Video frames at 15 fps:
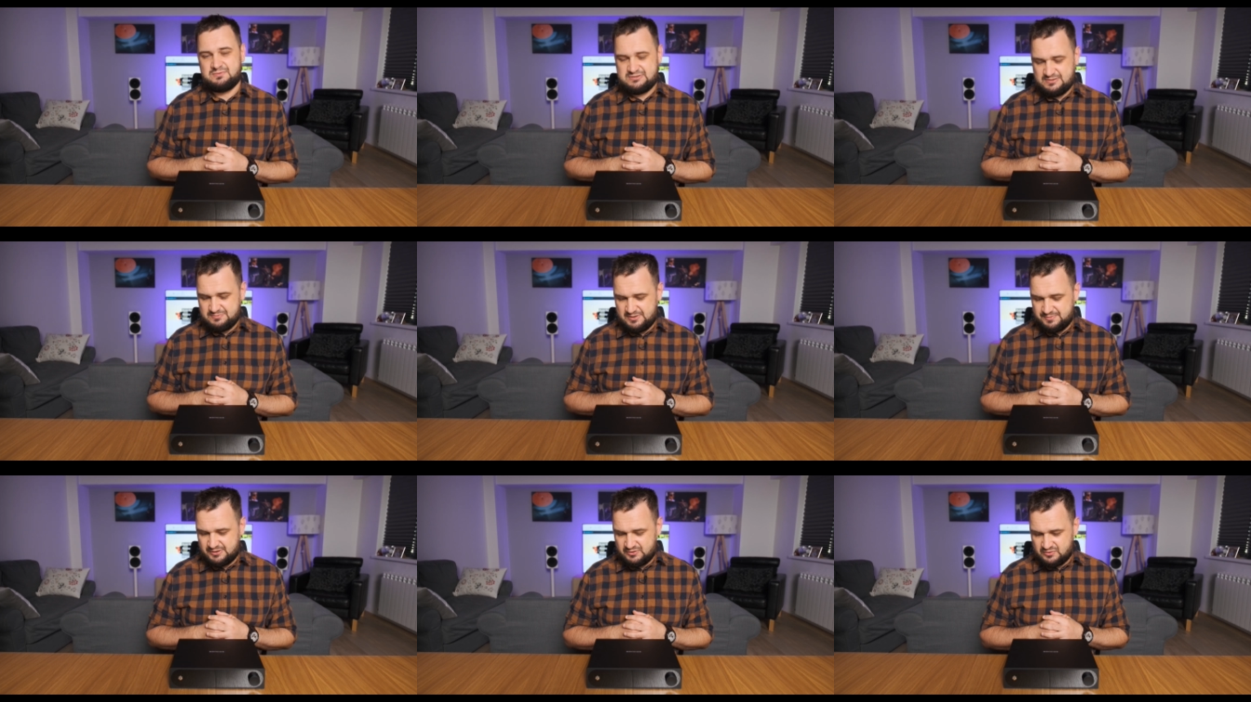
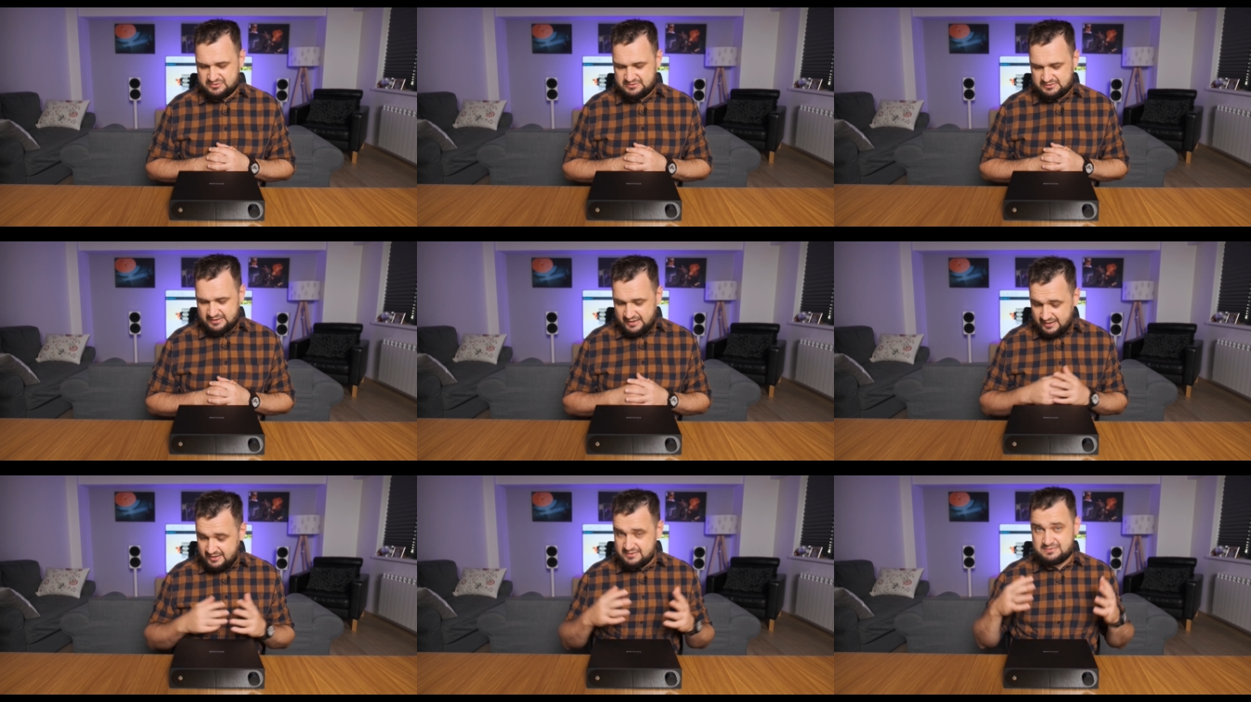simply because it
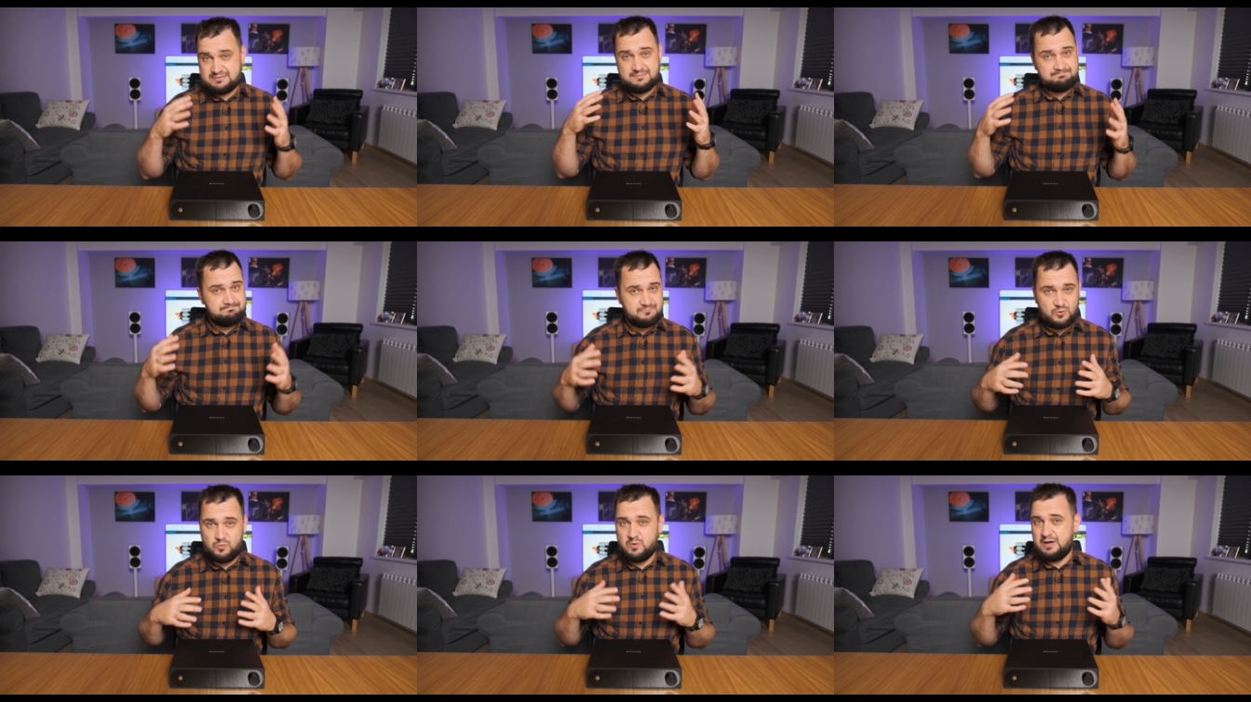has
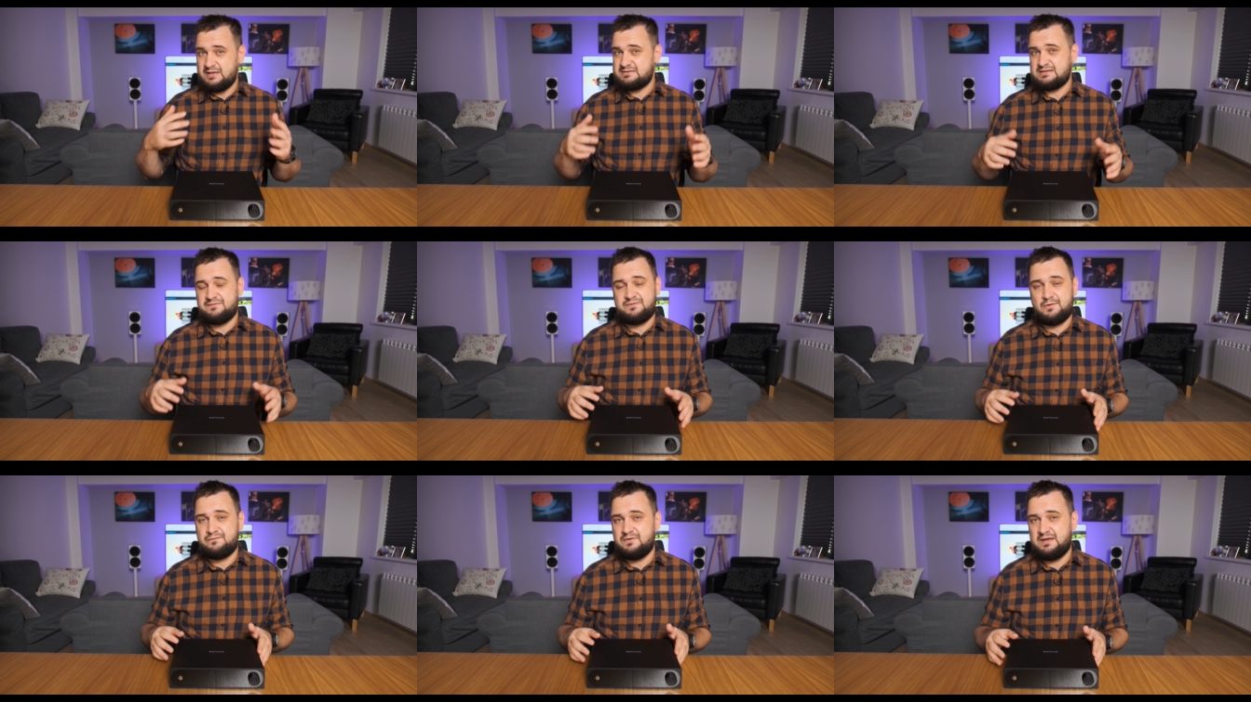quite some
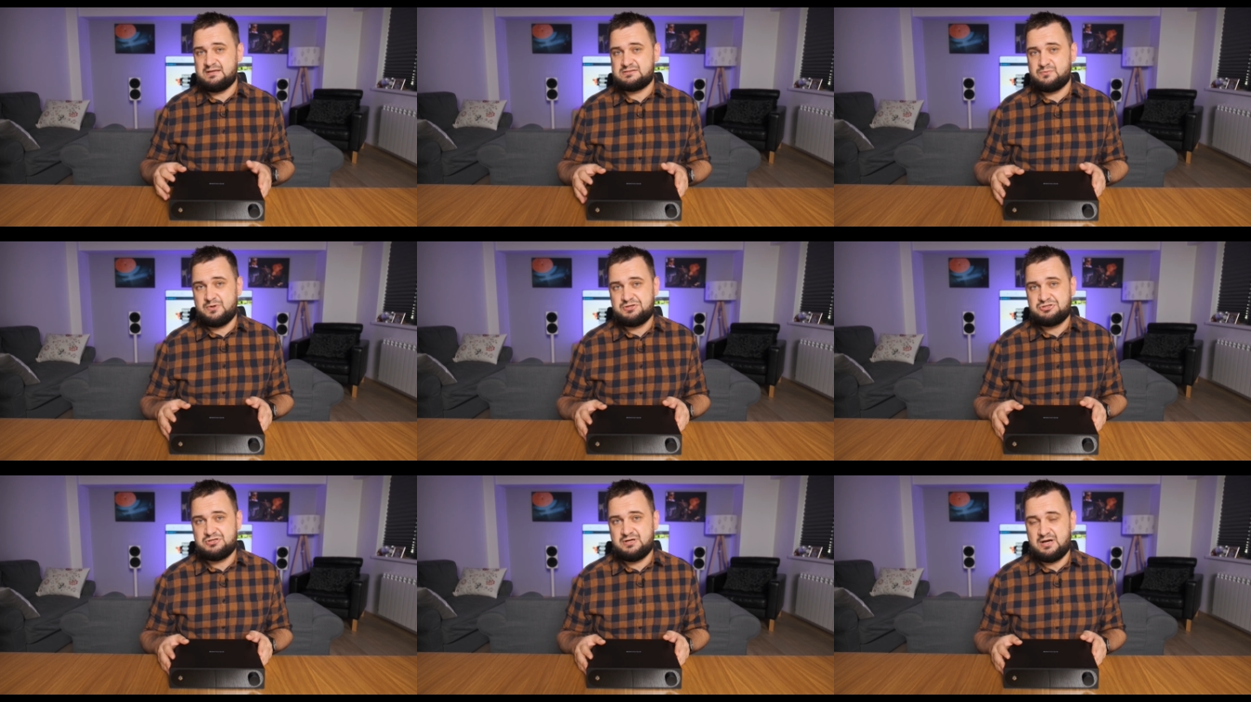few things
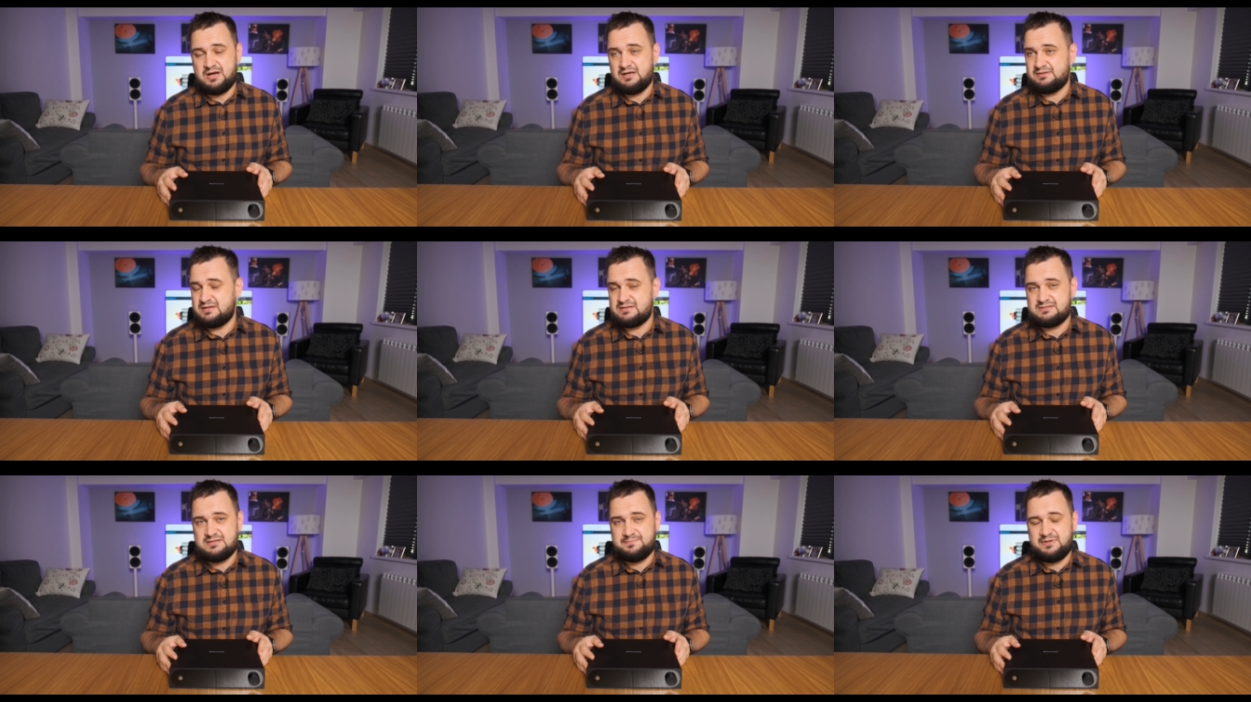which
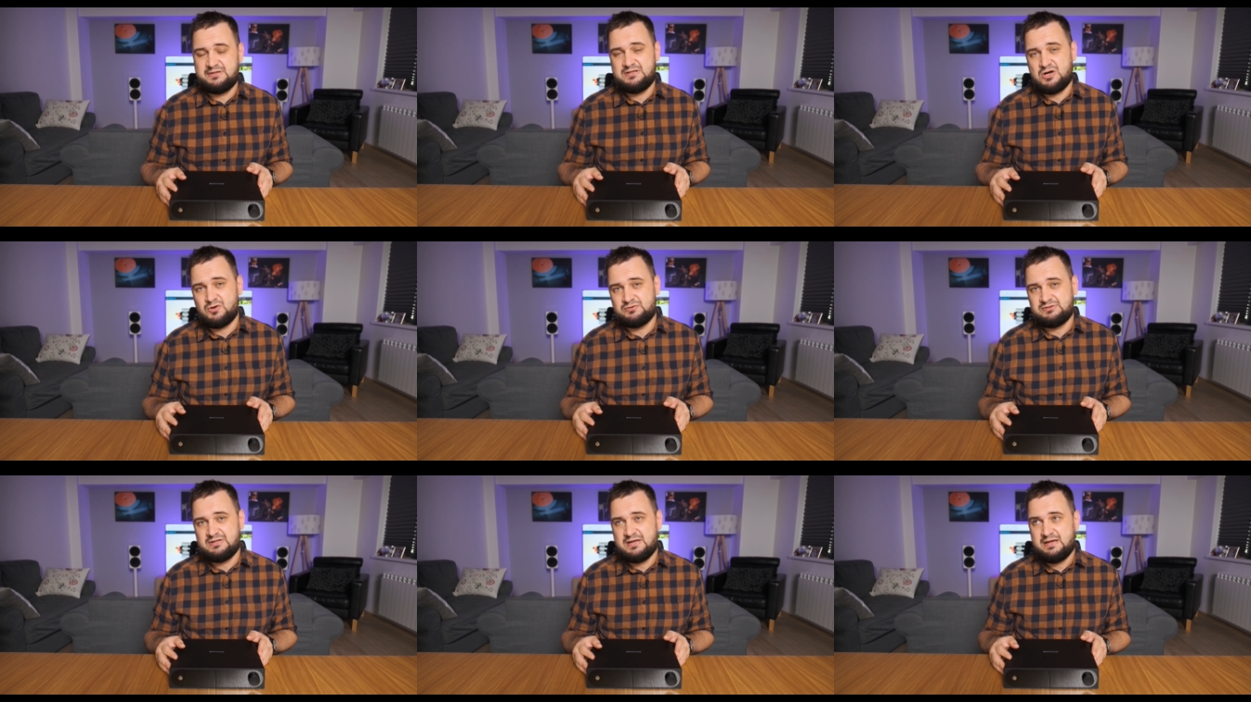others simply
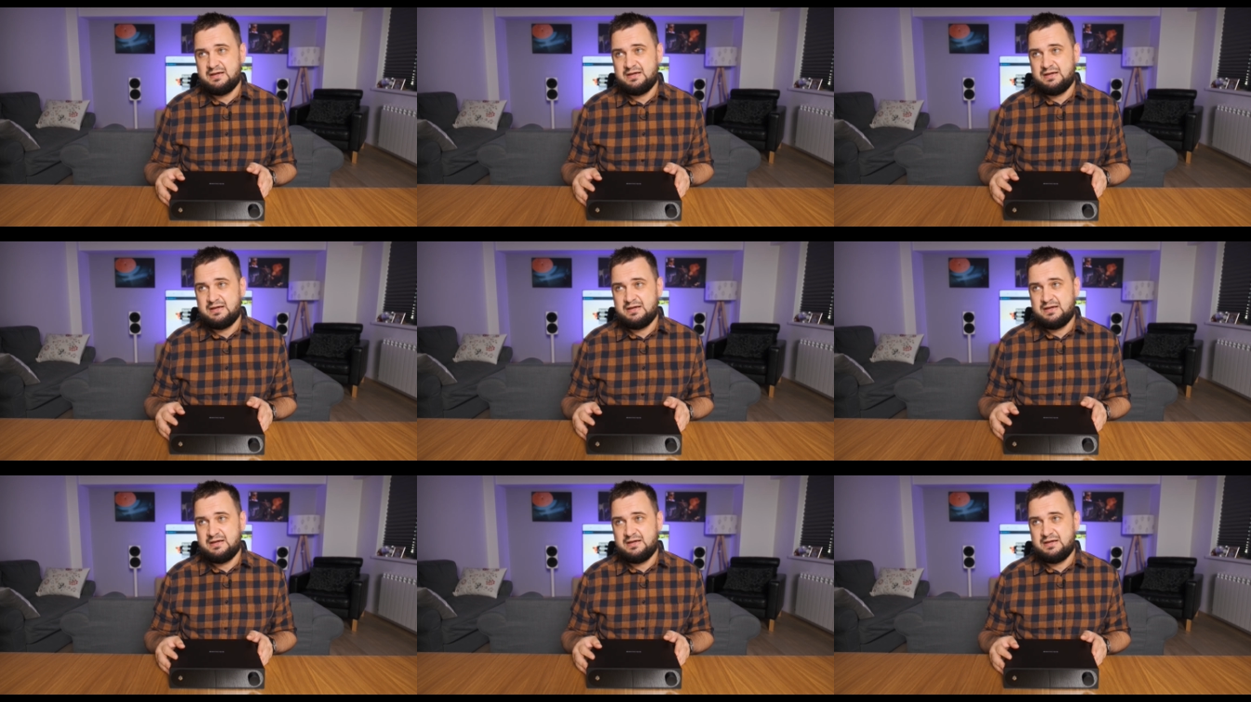don't.